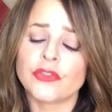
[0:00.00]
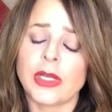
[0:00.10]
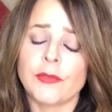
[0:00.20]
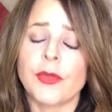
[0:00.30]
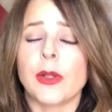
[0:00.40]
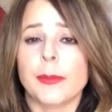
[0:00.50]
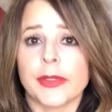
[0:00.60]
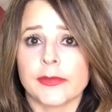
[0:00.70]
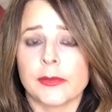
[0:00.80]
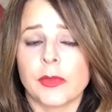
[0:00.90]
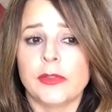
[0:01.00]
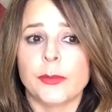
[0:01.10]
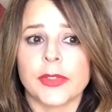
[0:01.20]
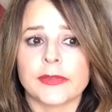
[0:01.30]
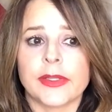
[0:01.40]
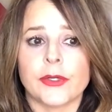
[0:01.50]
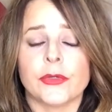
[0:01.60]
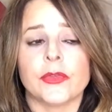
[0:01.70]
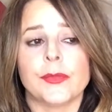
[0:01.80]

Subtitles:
and I found these mascaras,